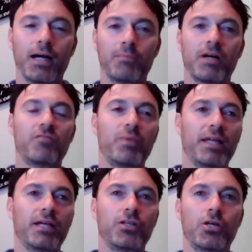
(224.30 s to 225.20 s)
I've
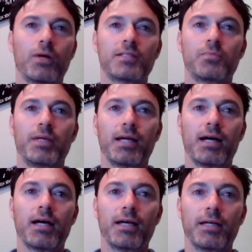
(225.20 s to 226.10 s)
been at
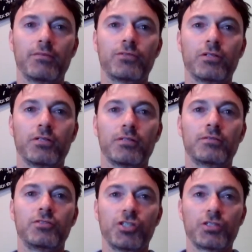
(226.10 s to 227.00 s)
USPI for
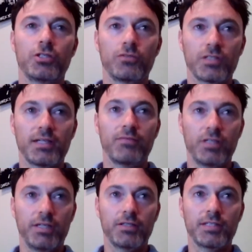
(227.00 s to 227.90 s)
just over
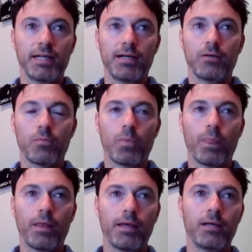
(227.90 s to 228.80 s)
7 years now,
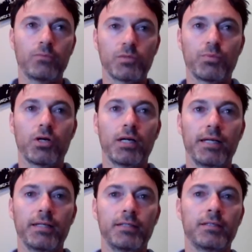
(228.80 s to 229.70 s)
and was brought
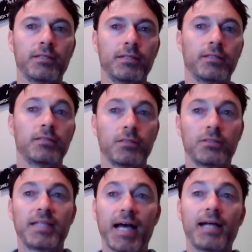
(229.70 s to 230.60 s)
in,
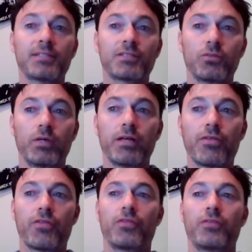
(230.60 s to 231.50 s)
tasked
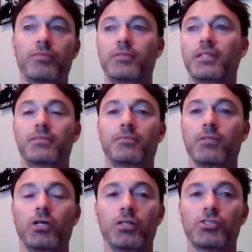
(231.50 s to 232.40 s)
with this
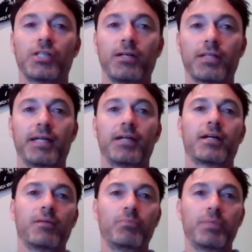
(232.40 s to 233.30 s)
large
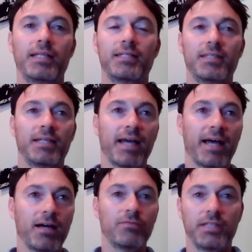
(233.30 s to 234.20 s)
healthcare company that didn't
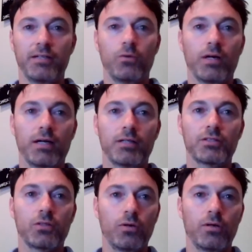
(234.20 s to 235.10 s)
have a data
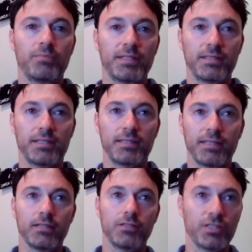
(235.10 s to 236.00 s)
warehouse or business
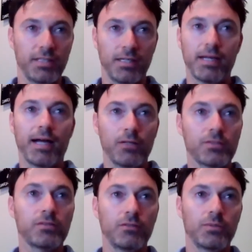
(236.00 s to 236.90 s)
intelligence
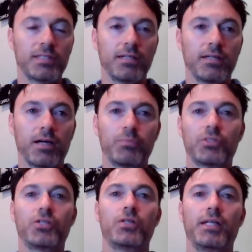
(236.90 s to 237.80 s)
in-house. So an
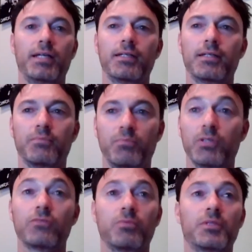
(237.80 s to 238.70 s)
opportunity to
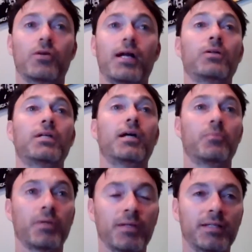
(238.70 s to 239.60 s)
build from the ground
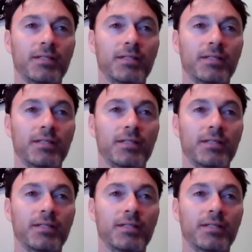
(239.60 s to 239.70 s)
up.